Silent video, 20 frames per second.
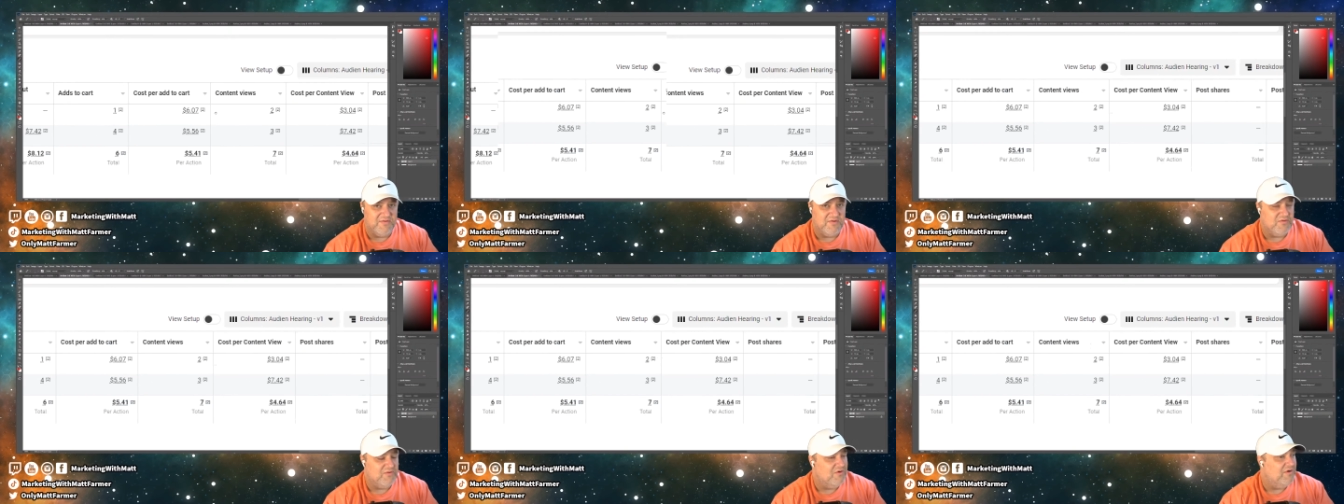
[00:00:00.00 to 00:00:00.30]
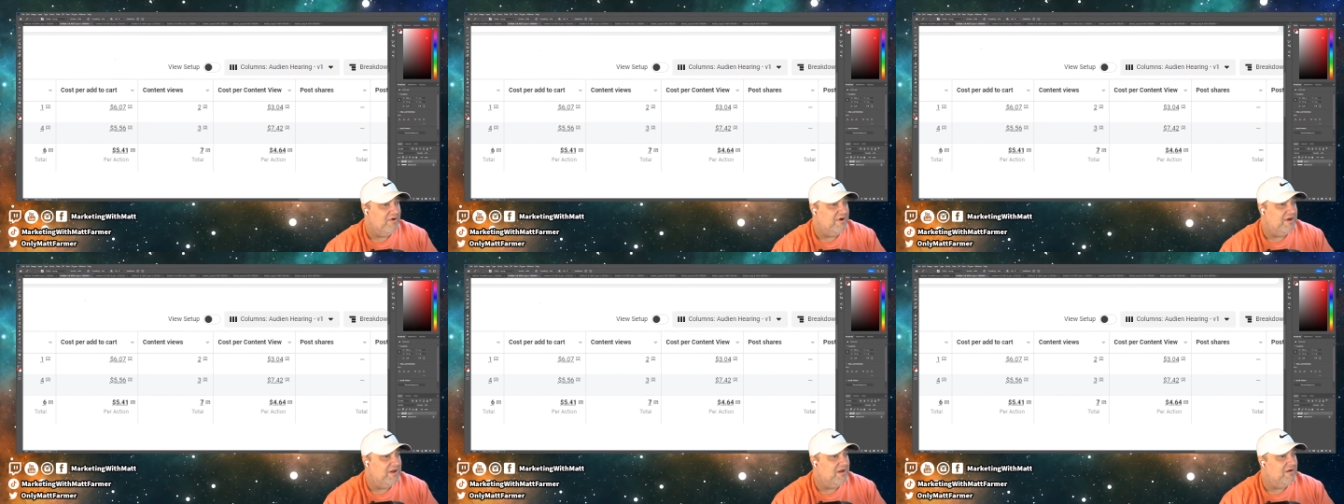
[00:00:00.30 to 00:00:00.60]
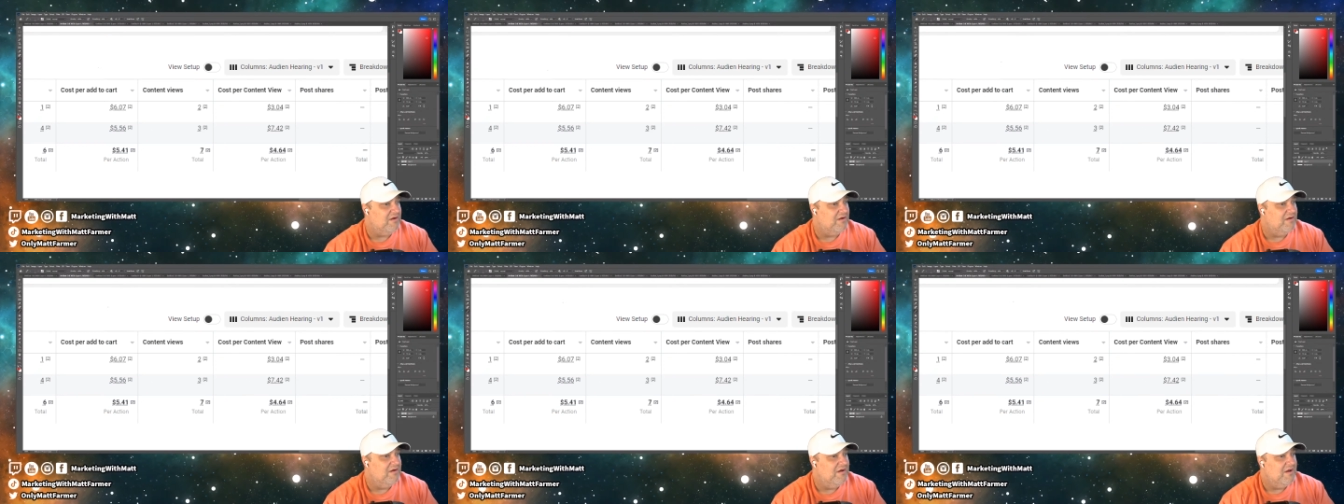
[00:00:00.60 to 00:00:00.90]
through on
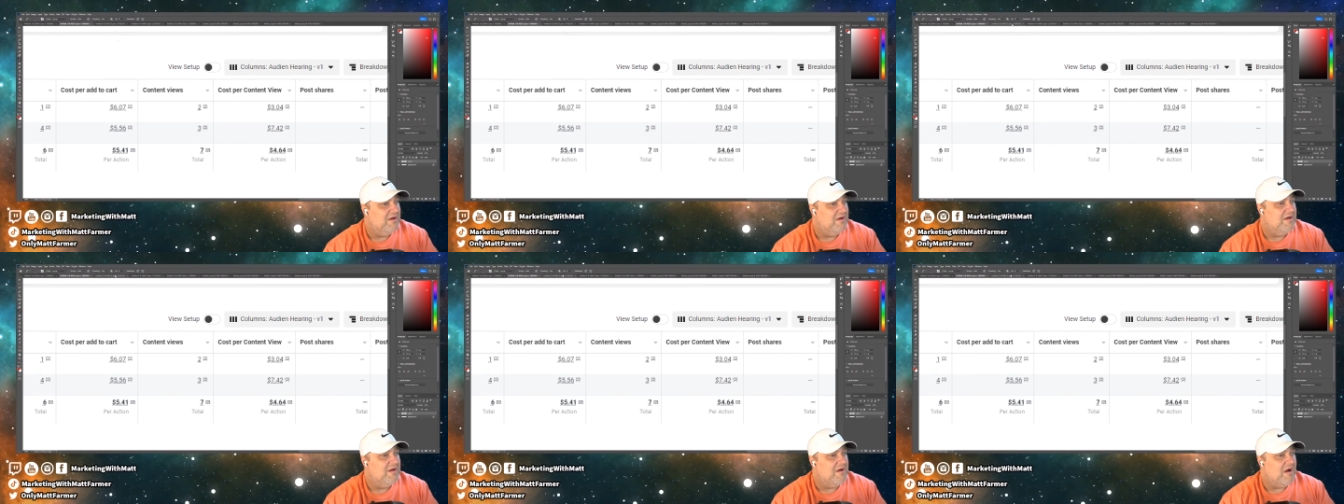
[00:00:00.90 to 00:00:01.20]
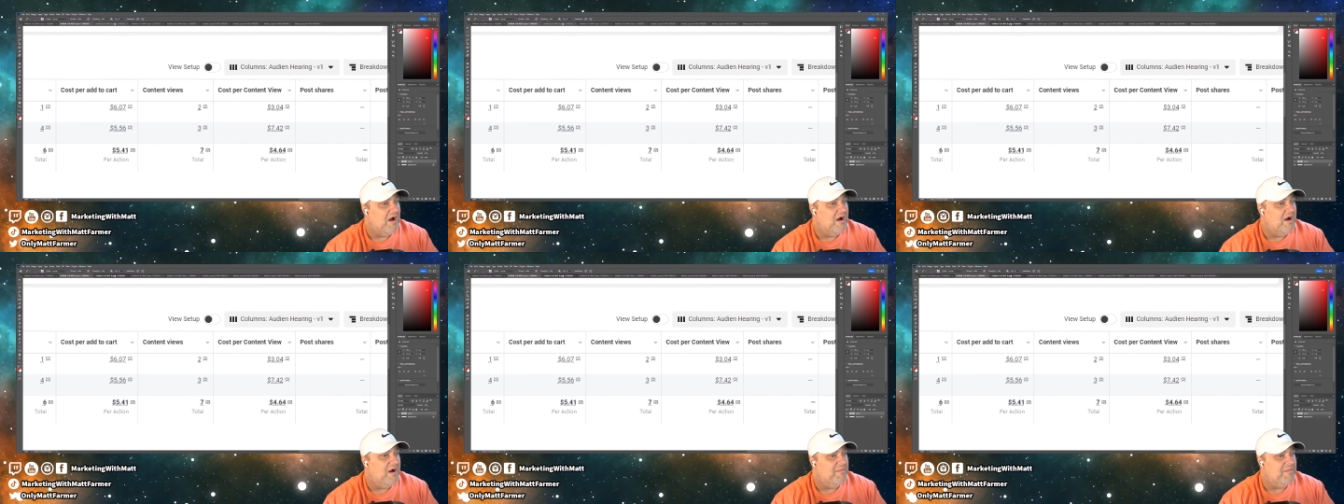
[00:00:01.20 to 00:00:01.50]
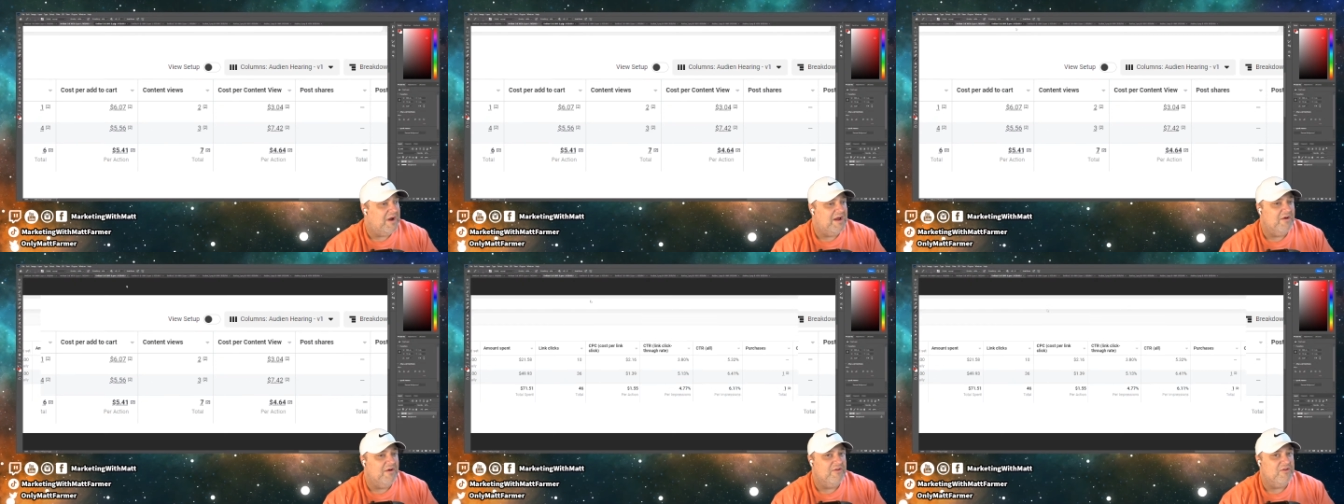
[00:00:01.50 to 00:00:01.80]
here.
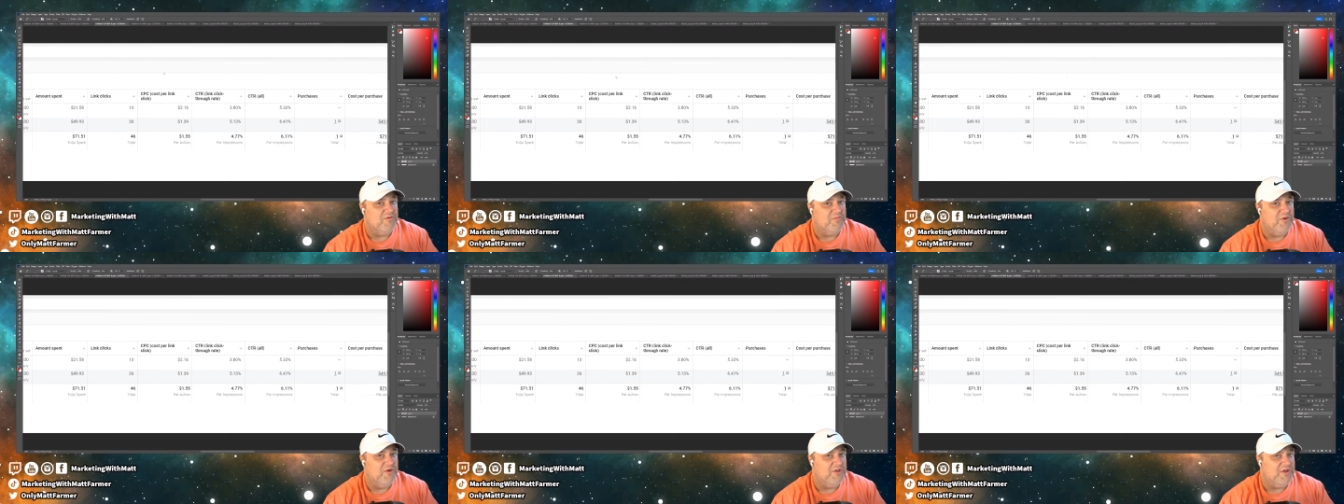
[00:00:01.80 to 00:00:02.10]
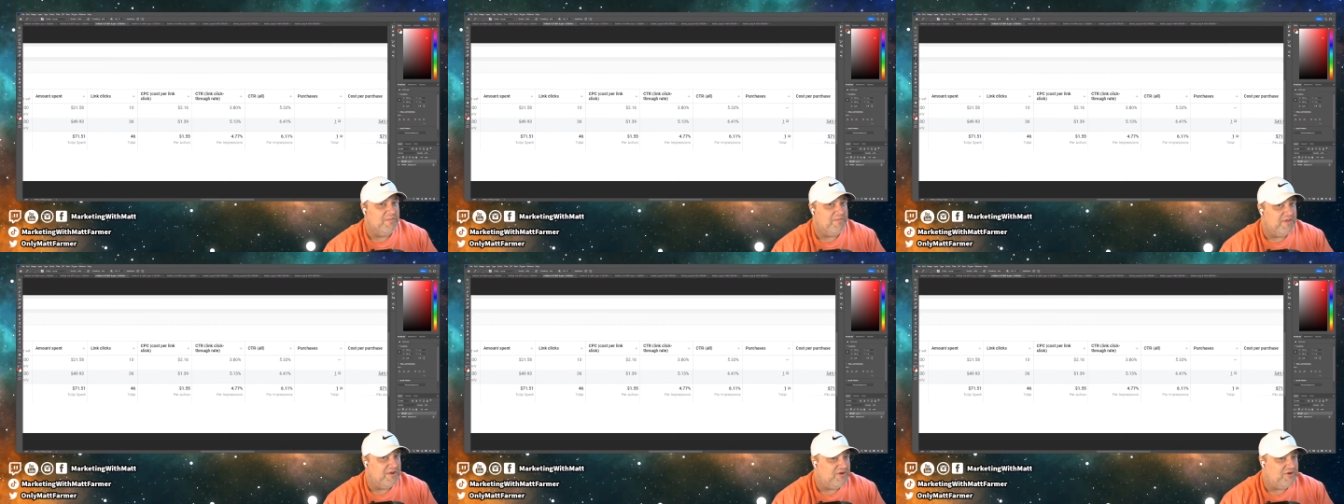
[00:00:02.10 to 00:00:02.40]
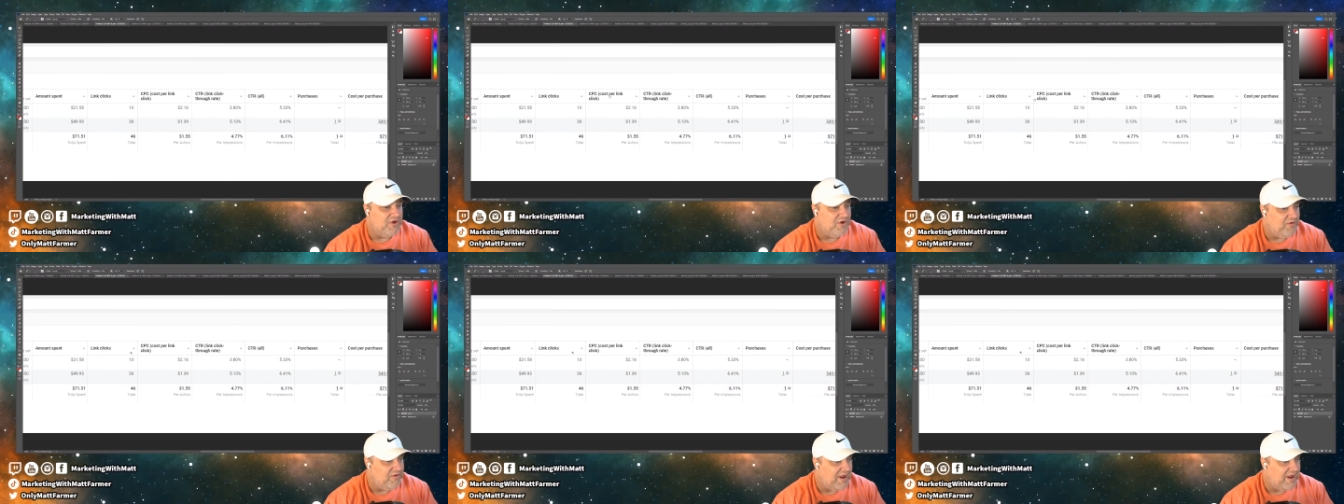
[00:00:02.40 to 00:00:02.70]
I also pulled up the
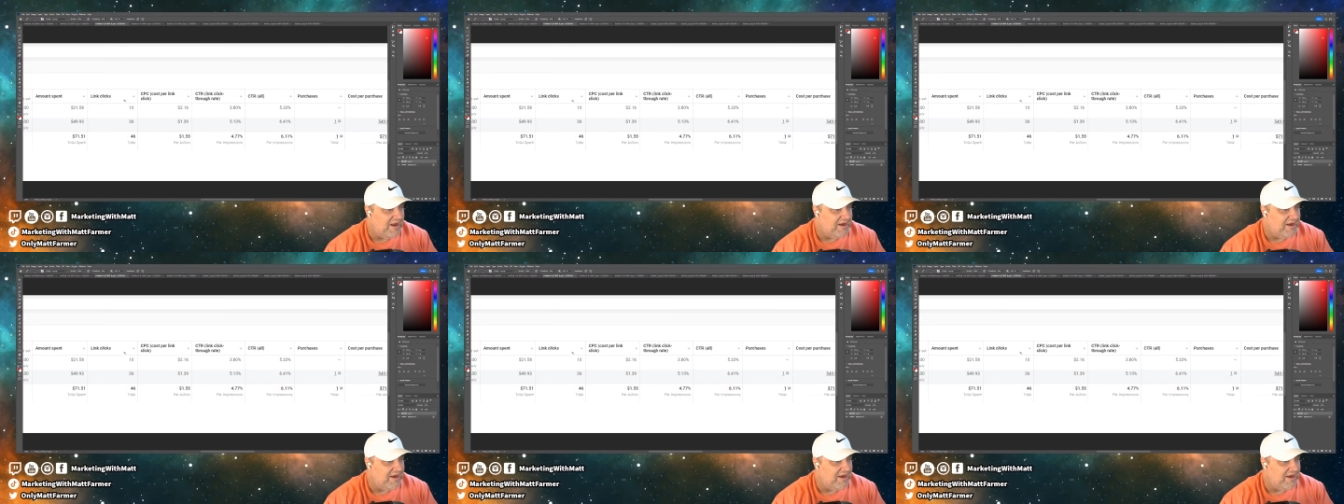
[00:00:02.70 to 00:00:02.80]
2-day